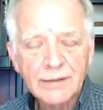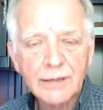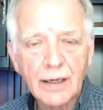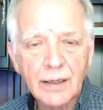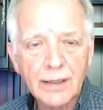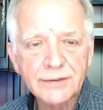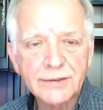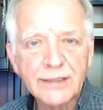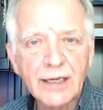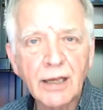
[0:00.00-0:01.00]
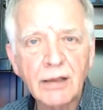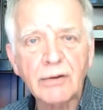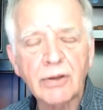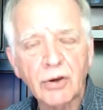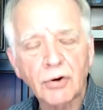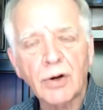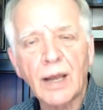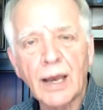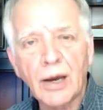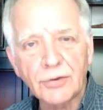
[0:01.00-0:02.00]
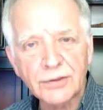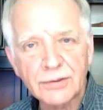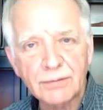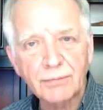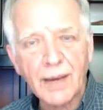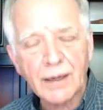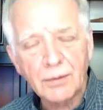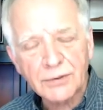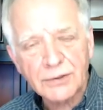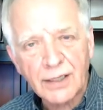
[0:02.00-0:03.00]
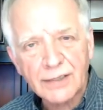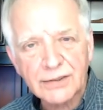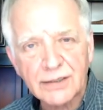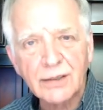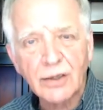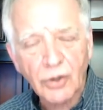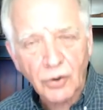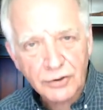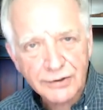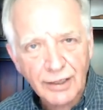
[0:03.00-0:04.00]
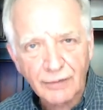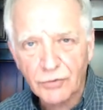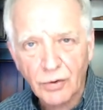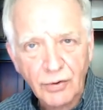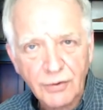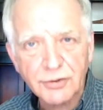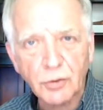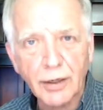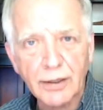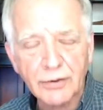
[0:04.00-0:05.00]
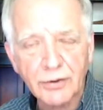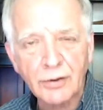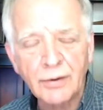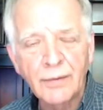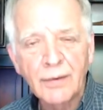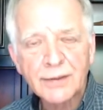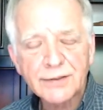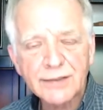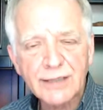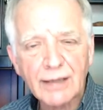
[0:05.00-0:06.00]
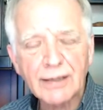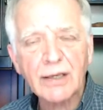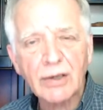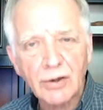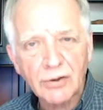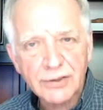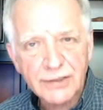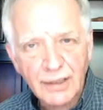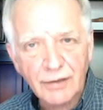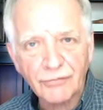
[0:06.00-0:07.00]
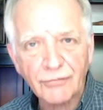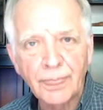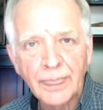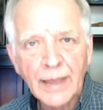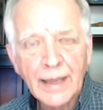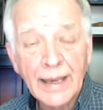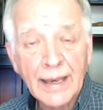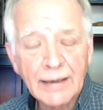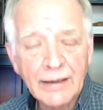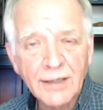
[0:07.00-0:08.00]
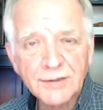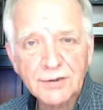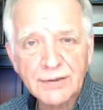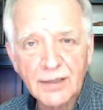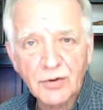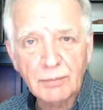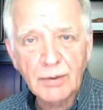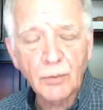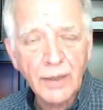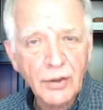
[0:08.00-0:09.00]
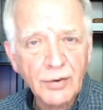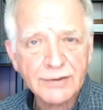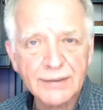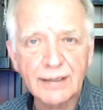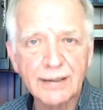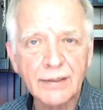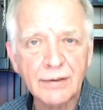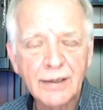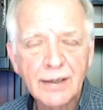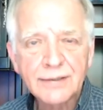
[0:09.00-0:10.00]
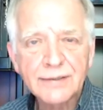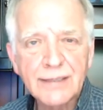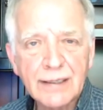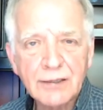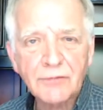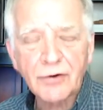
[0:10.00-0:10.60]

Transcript: uh, Sell your house back in Wisconsin yourself. Don't use a realtor. Sell it yourself. And He also said to me, When you sell it, sell it for